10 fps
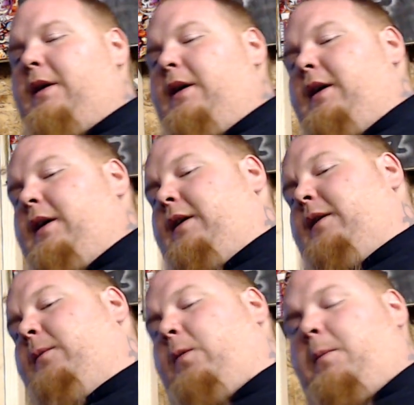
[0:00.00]
and the
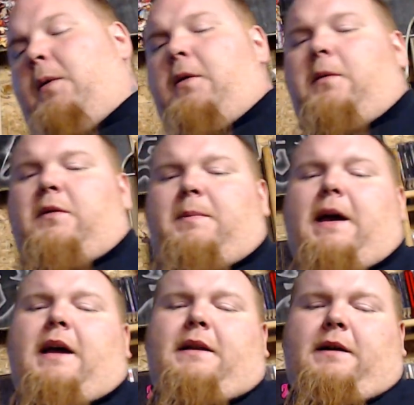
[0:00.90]
one motor was
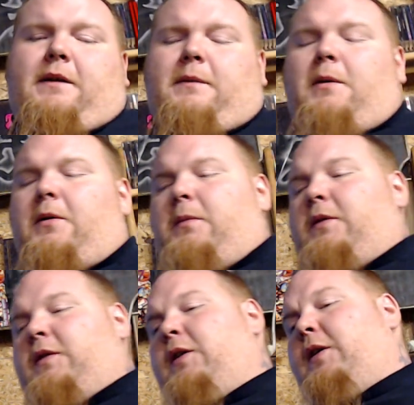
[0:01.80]
bad and the other motor was
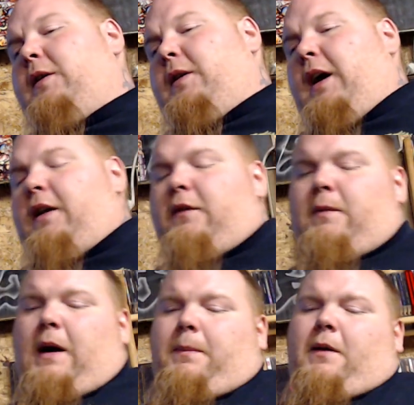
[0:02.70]
good, and I had to
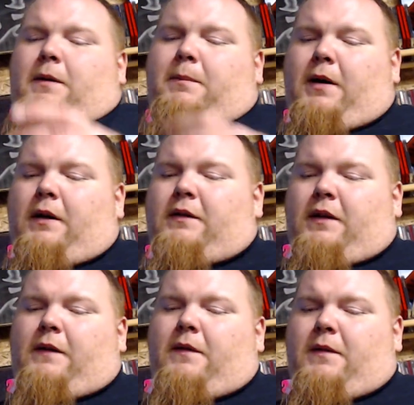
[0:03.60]
swap all the parts
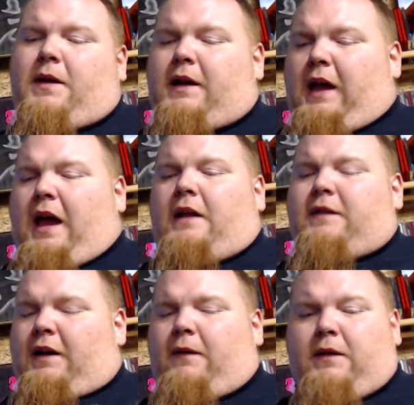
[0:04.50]
off of, like, heads and
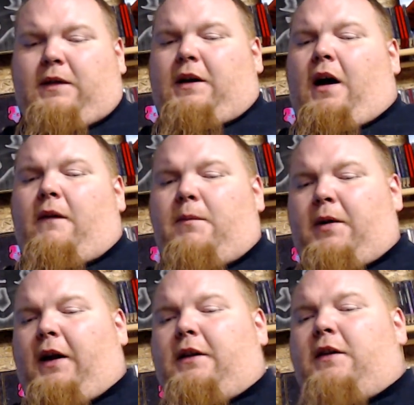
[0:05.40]
everything off, put
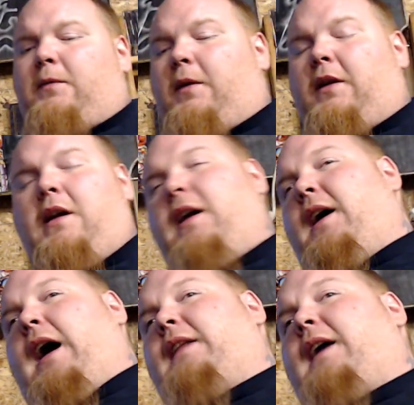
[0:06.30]
on this one. I
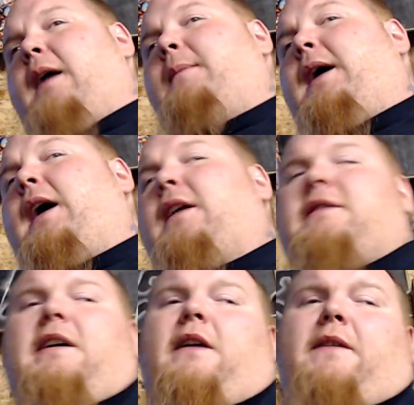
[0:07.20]
lied my ass
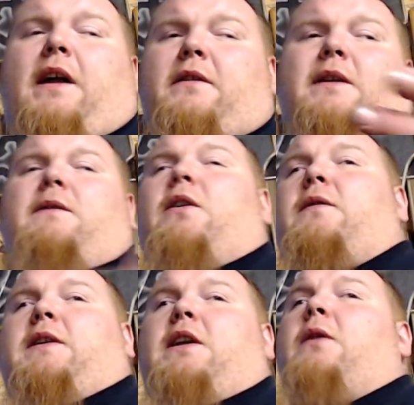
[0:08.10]
off. I don't even know if he
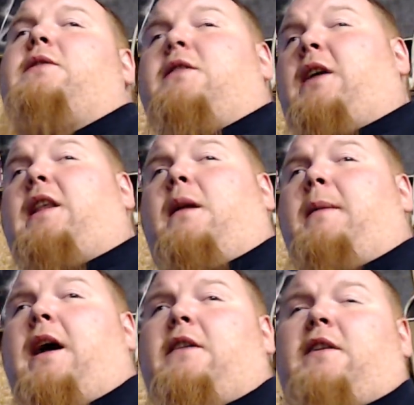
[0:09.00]
knows this. I lied my
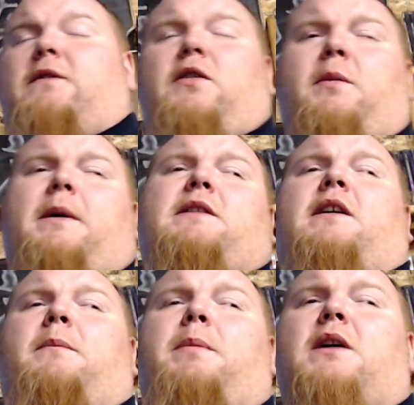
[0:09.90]
ass off. Told him I'd done a
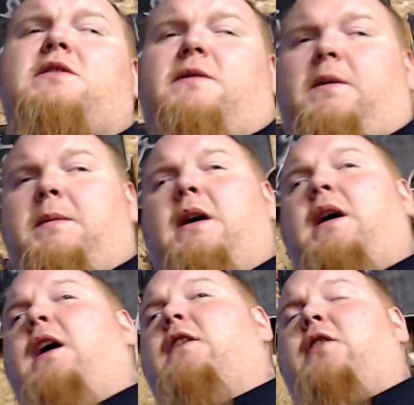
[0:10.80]
bunch of them.
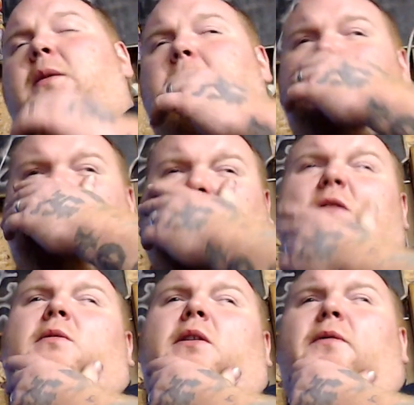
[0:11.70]
Told him I did like
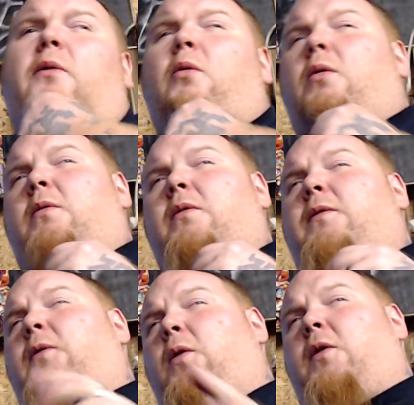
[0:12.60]
3 or 4
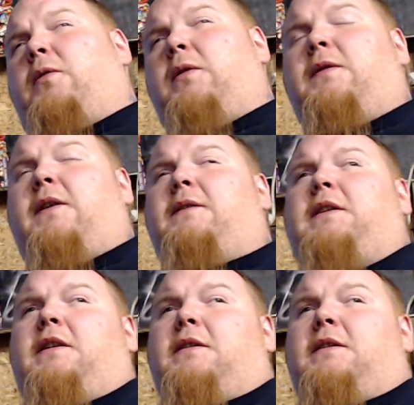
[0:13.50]
or 350s.